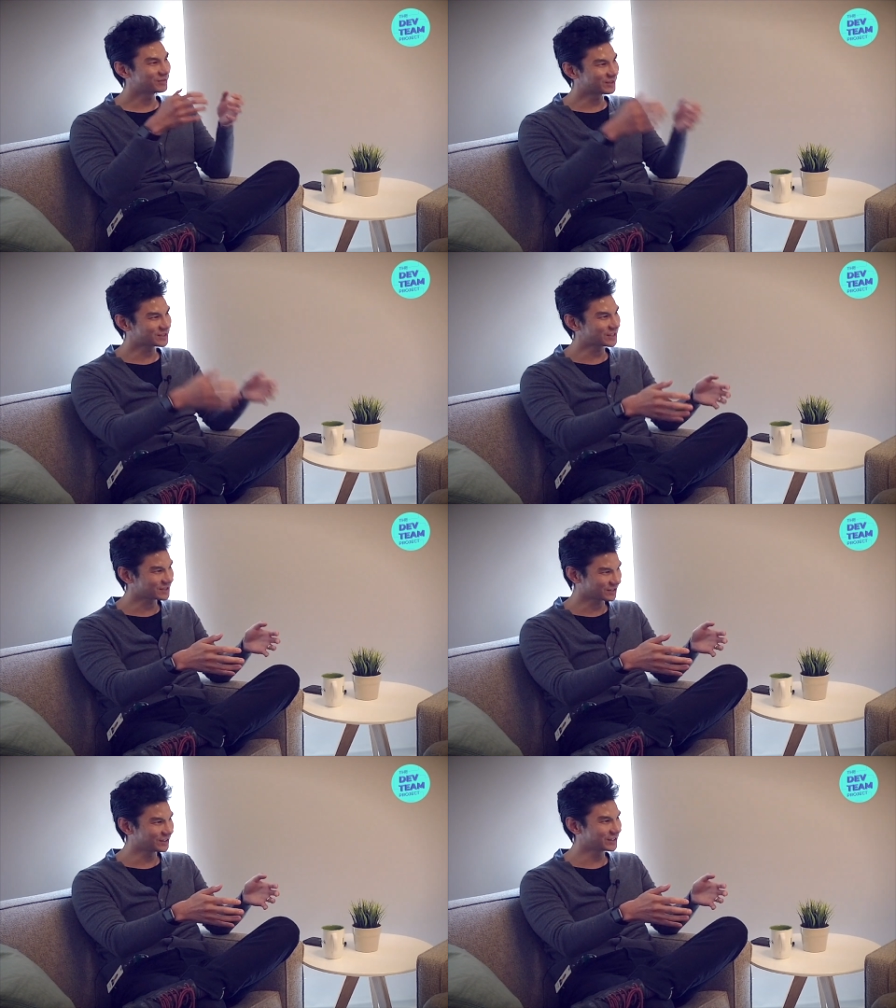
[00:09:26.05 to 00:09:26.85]
fixed
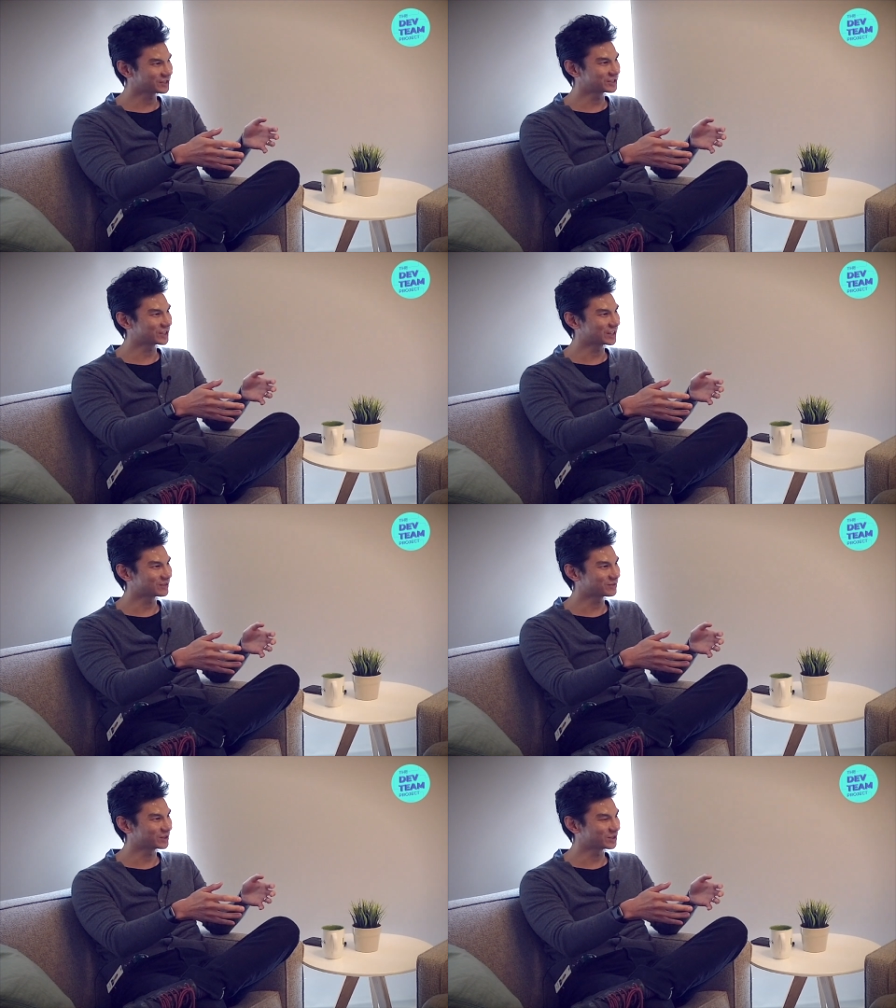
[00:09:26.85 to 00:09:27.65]
escalation
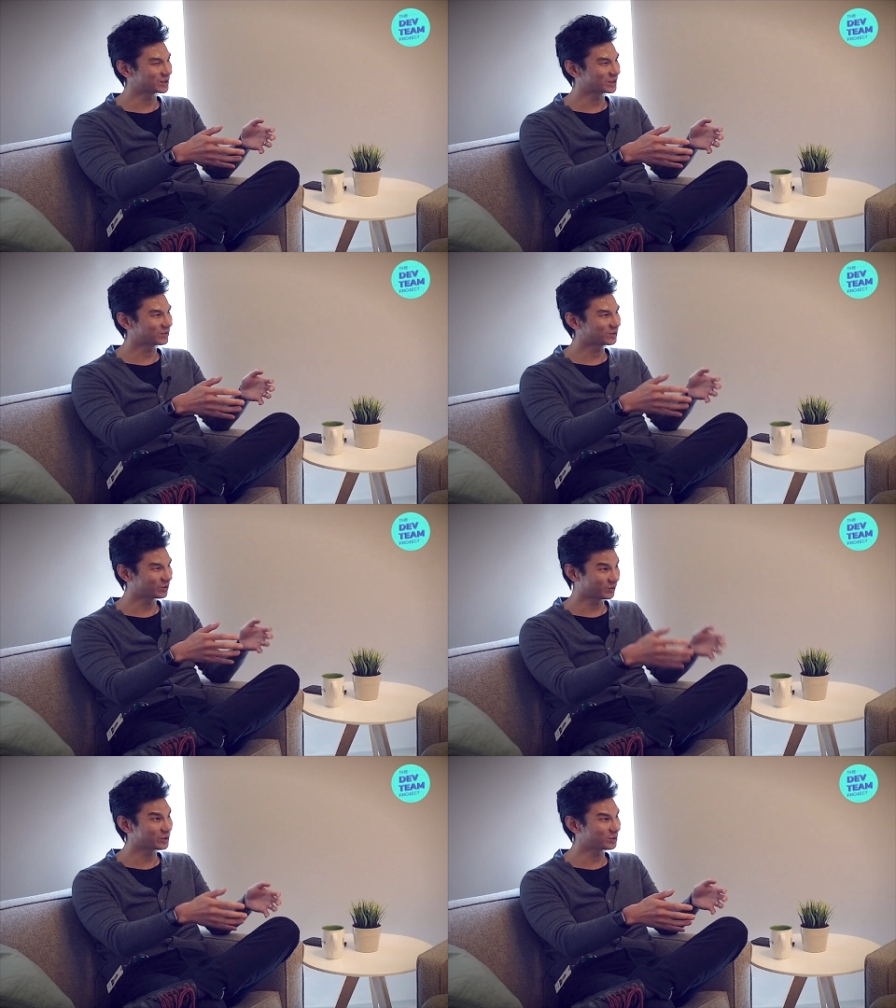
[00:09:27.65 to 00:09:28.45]
chain for
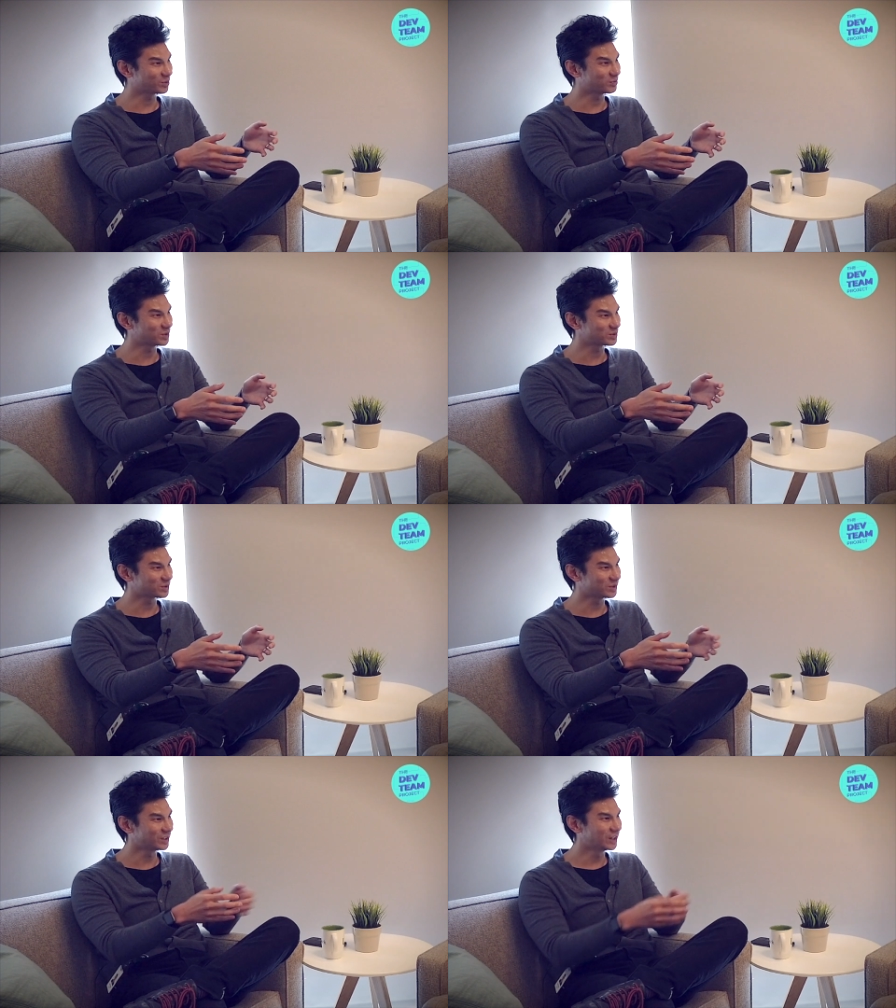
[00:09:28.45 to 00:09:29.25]
your
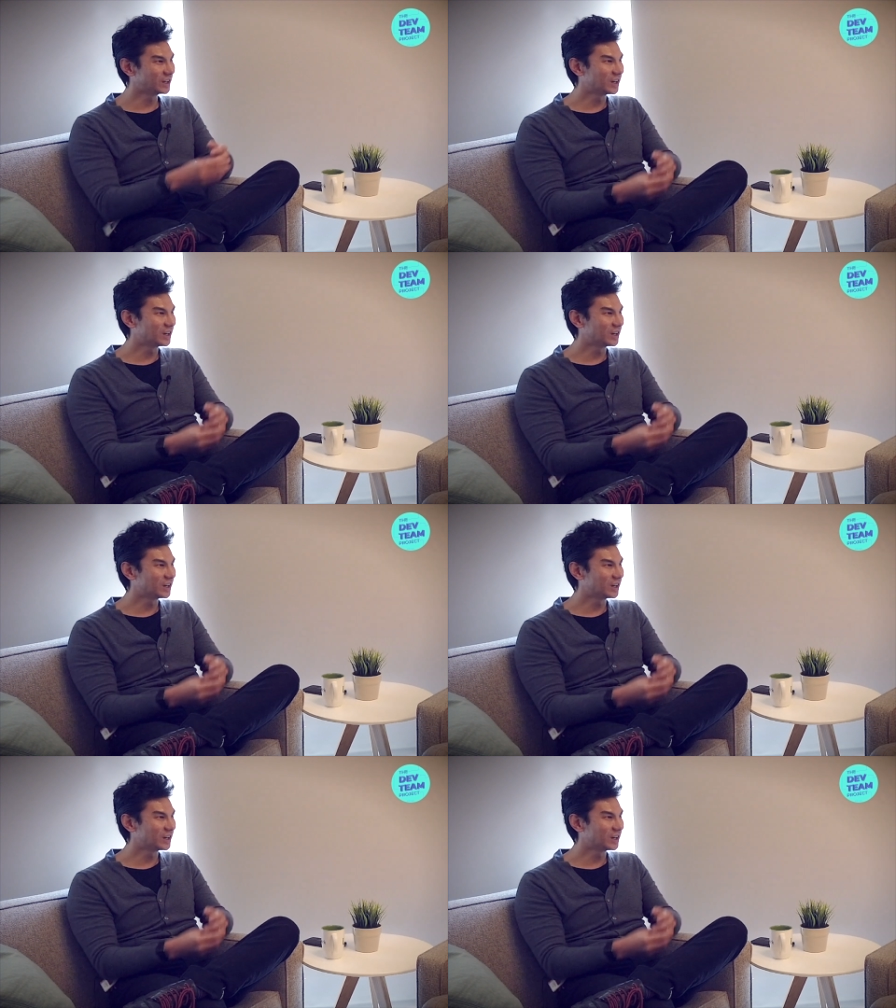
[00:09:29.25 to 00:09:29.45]
proposal,